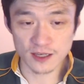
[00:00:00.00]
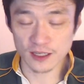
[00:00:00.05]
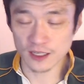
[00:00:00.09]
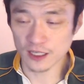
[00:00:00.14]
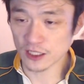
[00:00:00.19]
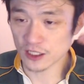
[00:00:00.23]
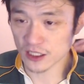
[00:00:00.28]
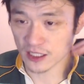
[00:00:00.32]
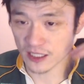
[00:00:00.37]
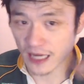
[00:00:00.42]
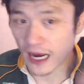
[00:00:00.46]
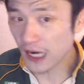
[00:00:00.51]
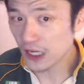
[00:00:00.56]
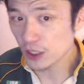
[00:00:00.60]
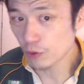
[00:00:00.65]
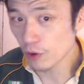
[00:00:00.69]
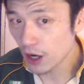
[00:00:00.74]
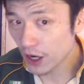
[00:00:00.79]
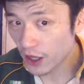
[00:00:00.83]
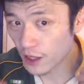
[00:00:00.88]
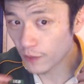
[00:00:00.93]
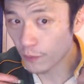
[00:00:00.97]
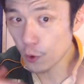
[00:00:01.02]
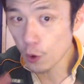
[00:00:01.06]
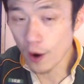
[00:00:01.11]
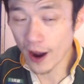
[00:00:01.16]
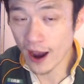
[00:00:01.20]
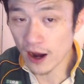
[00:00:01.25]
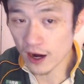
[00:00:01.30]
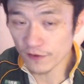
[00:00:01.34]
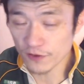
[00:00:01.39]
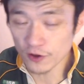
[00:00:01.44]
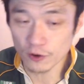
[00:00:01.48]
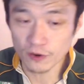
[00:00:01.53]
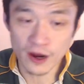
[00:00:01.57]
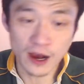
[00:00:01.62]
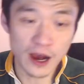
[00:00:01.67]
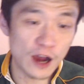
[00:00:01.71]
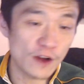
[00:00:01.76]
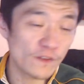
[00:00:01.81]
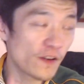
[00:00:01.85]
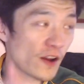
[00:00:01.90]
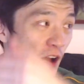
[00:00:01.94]
started running the ball out of their own
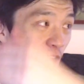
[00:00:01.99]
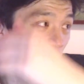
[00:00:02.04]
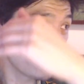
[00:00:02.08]
half.